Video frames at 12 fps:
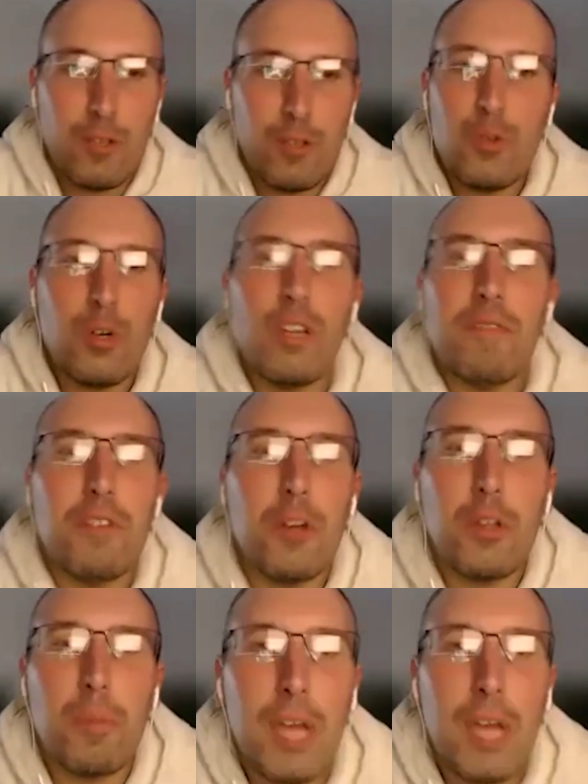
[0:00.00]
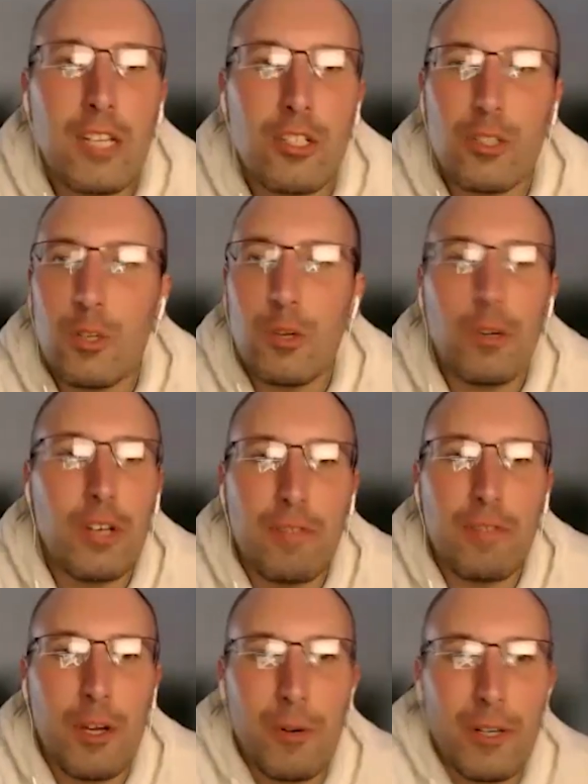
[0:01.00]
You don't even know the pitch. You don't
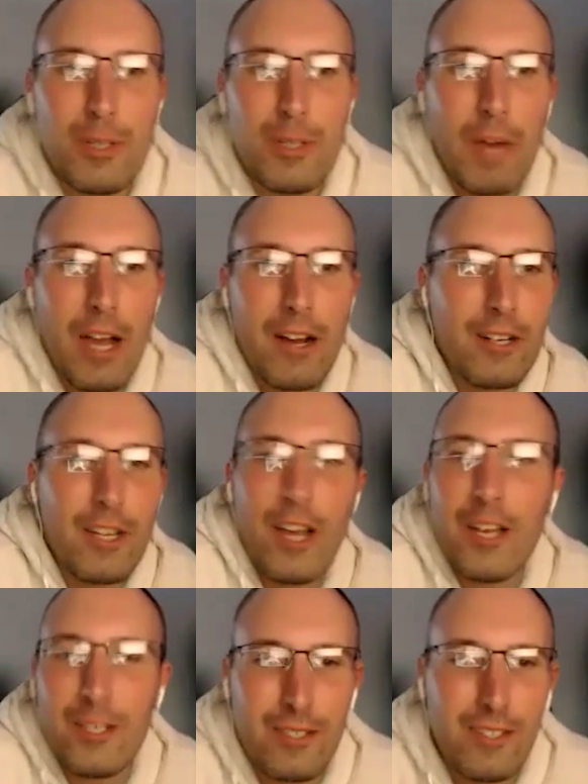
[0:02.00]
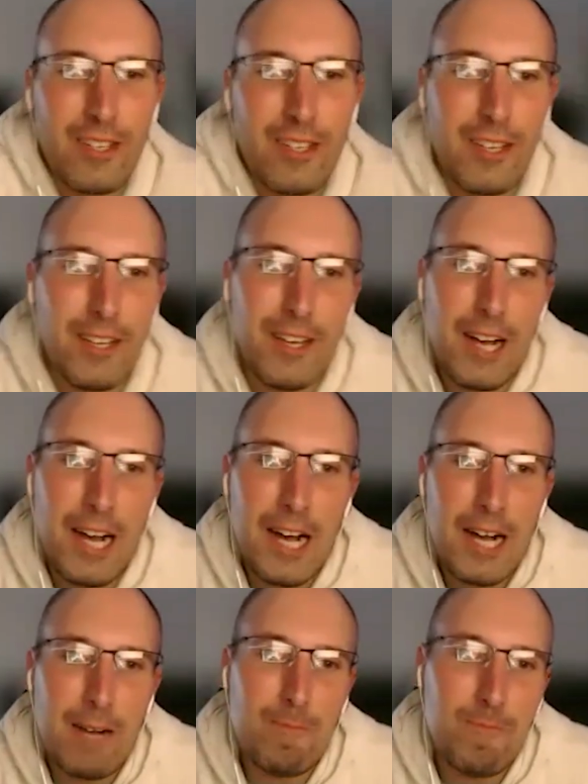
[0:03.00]
even know what Inspire does.
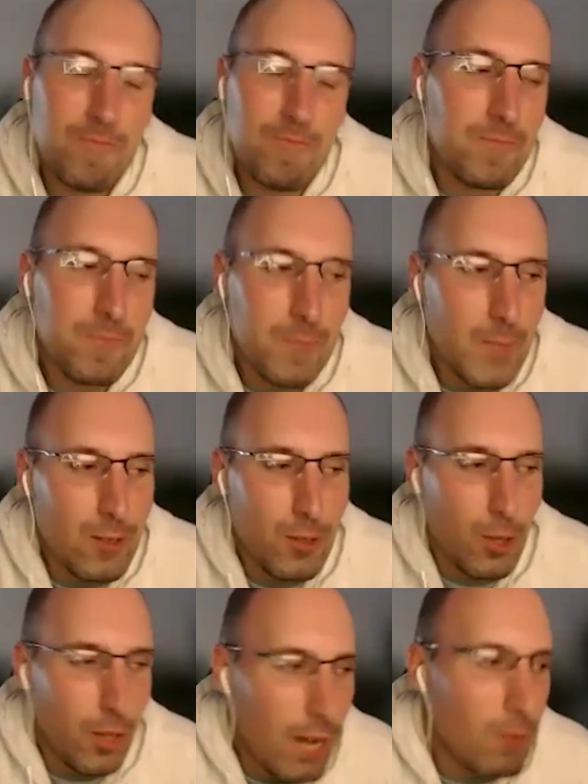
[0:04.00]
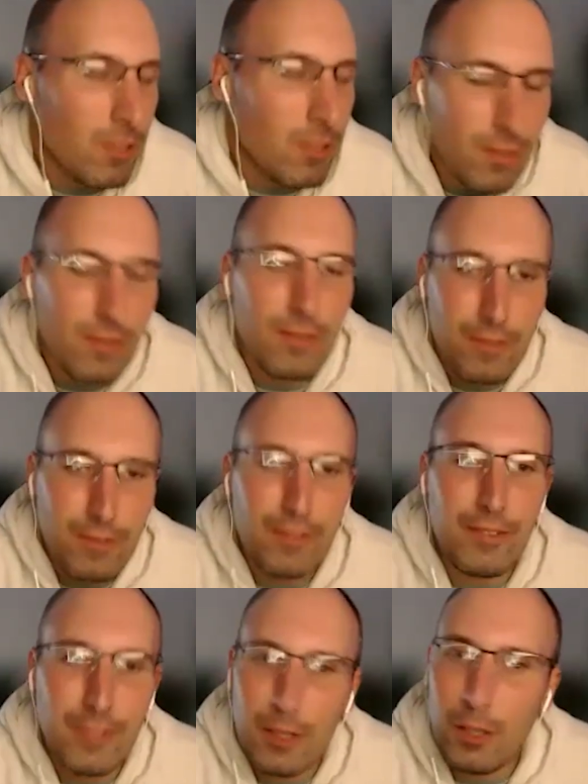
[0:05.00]
So that was
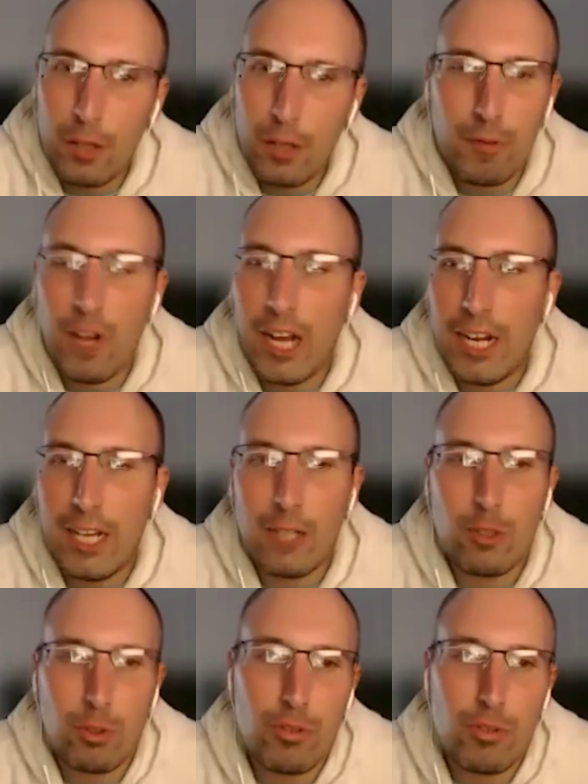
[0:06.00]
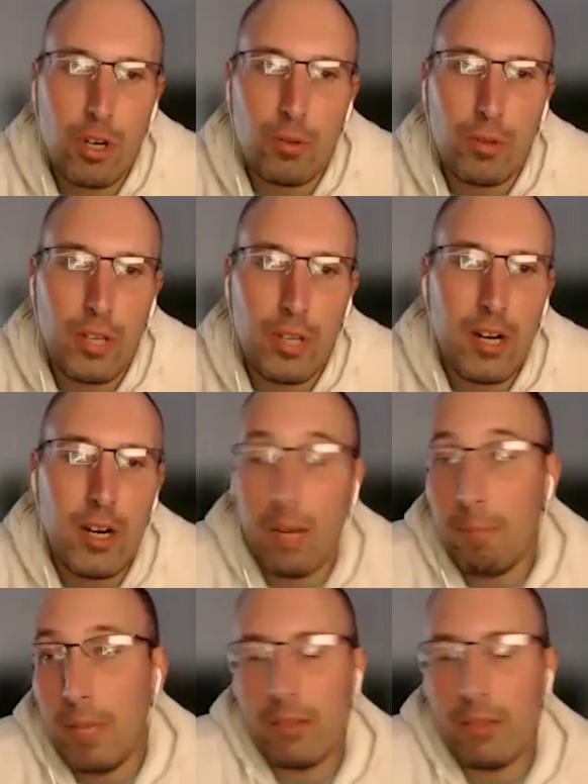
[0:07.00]
another financial struggle there
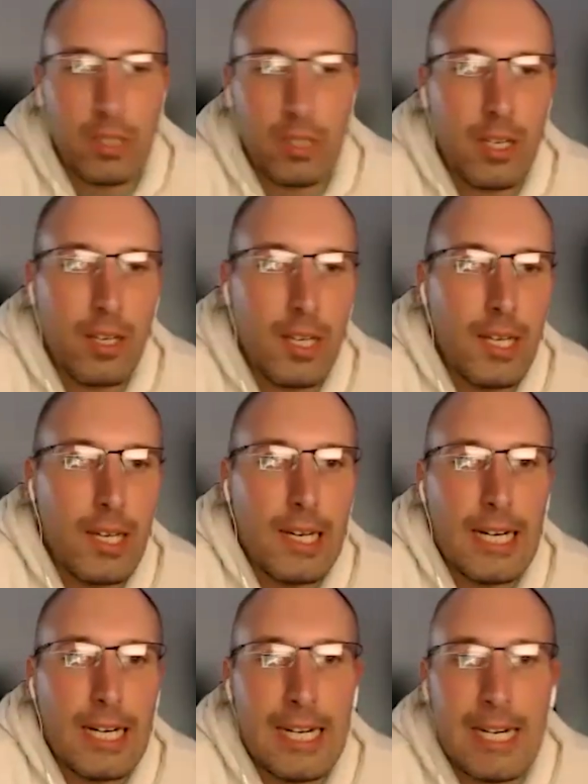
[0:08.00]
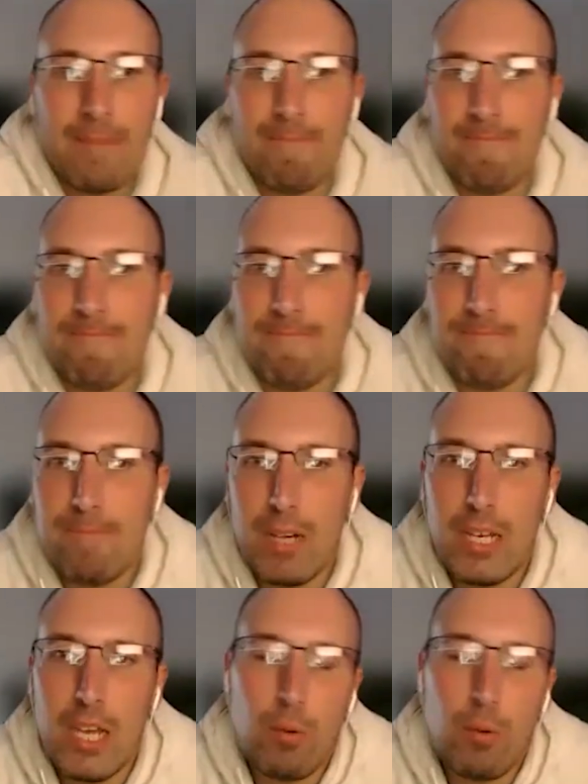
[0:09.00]
and mentally. But
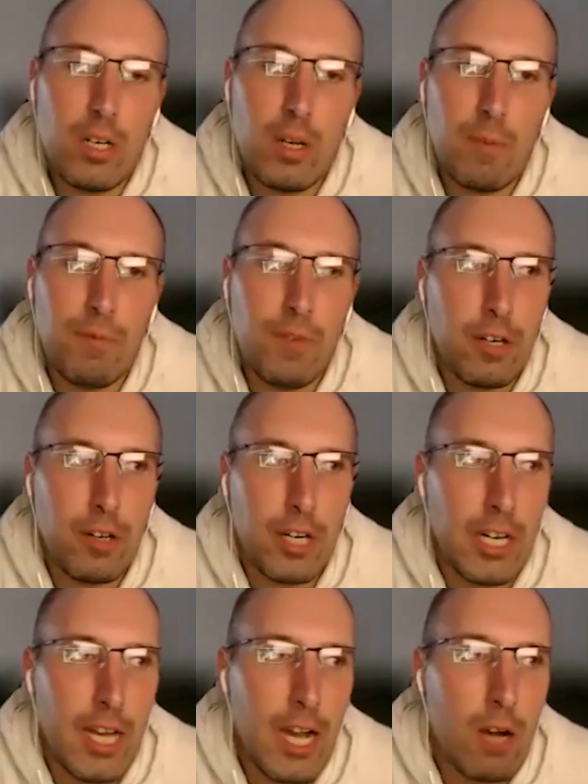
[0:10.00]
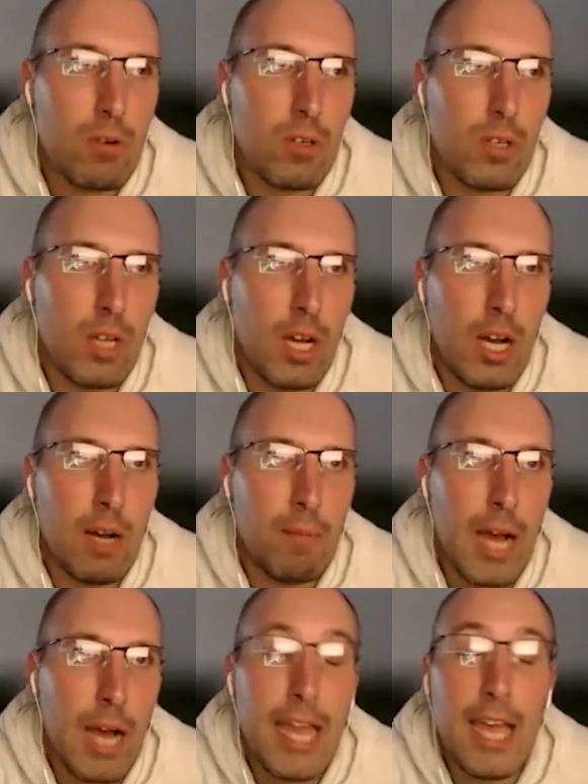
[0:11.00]
yeah, we ended up figuring it out.
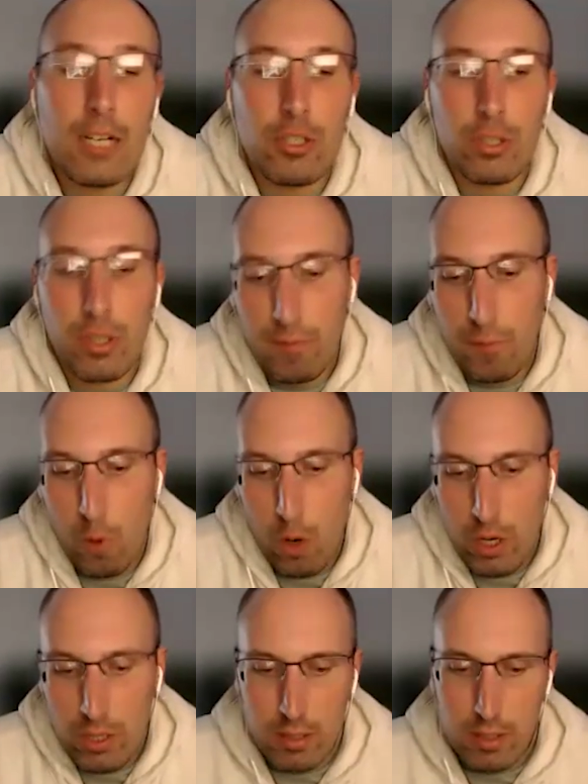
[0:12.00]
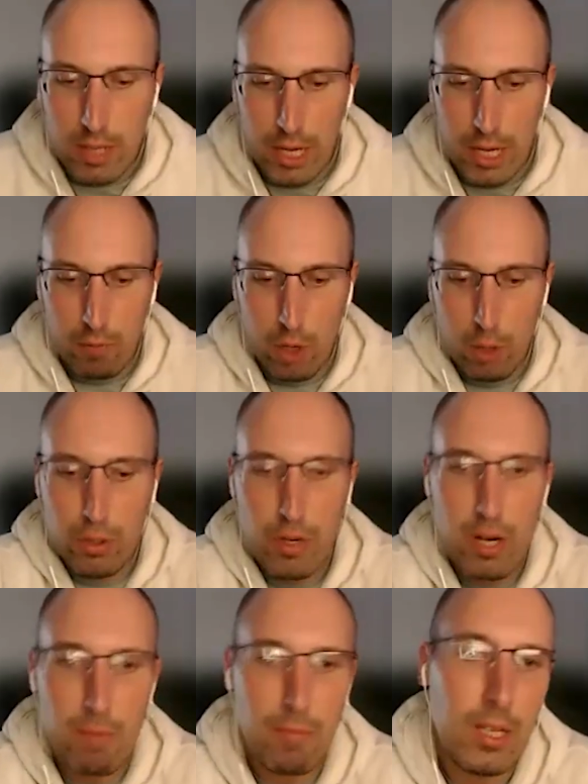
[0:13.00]
I actually forced a road
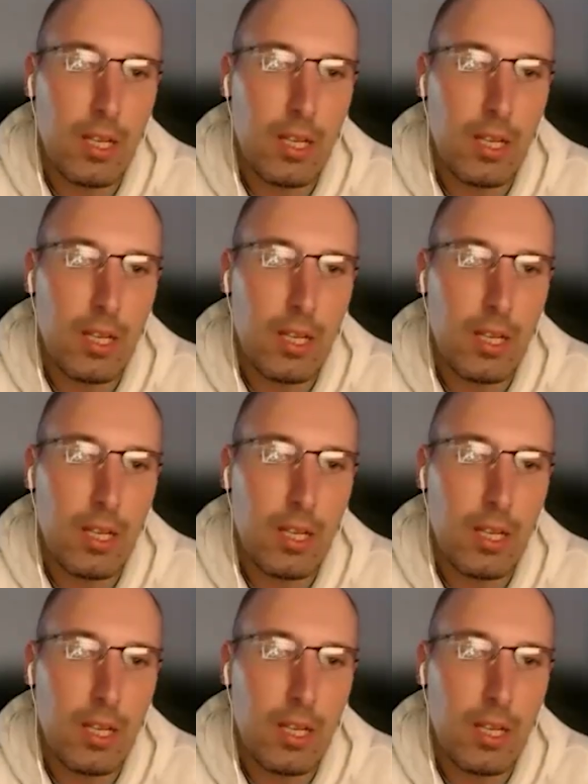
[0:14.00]
trip.